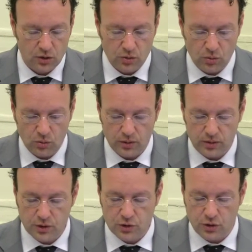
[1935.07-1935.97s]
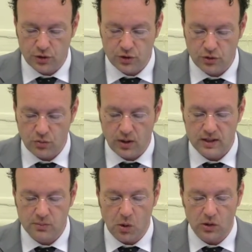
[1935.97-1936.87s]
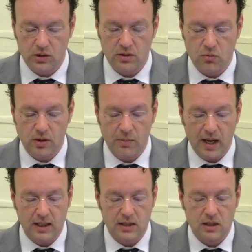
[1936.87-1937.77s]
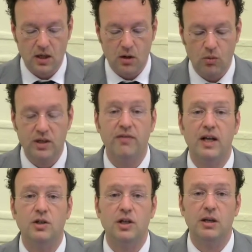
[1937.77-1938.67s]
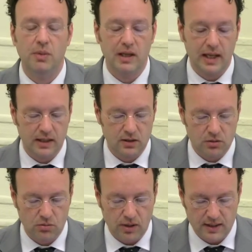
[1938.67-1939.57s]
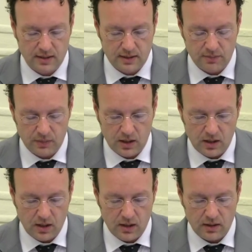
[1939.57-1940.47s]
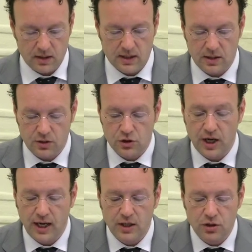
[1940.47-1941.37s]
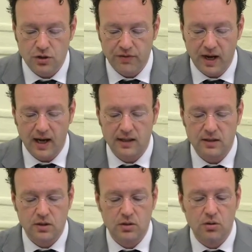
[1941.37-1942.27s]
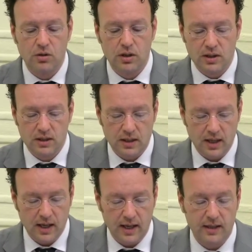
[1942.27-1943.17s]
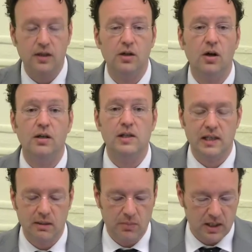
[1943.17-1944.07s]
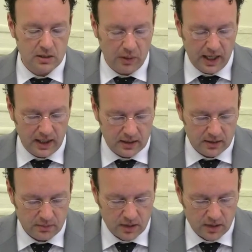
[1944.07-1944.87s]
to the church where his mortal remains would eventually be laid to rest. The sudden change of heart is curious and cannot easily be explained.